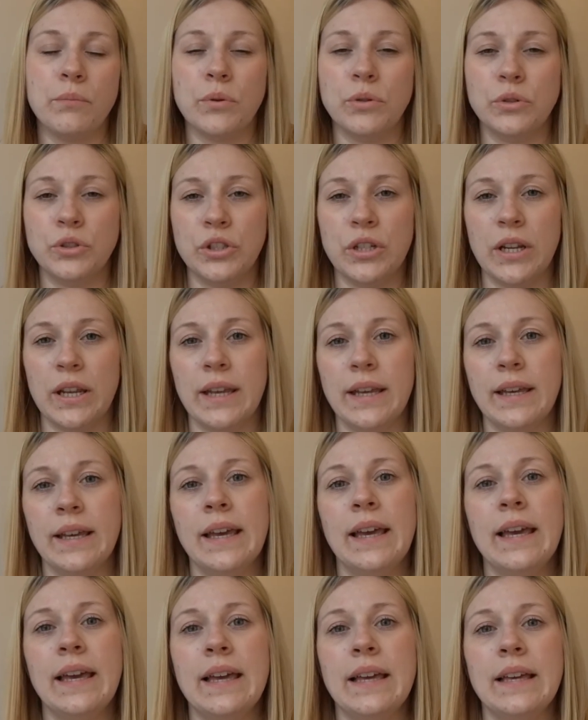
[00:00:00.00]
budget,
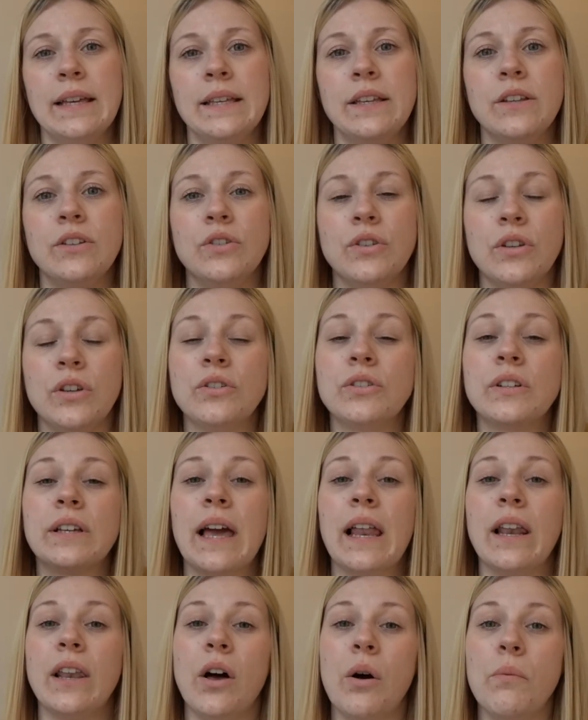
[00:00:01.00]
you're going to
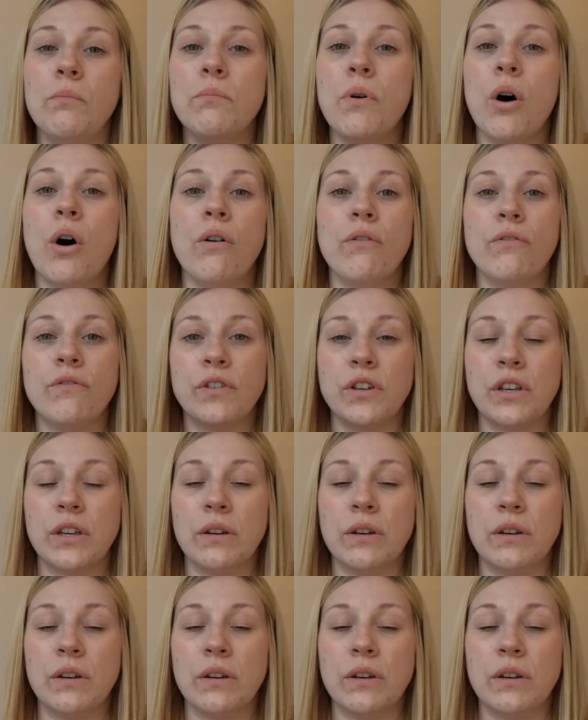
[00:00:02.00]
get a lot more for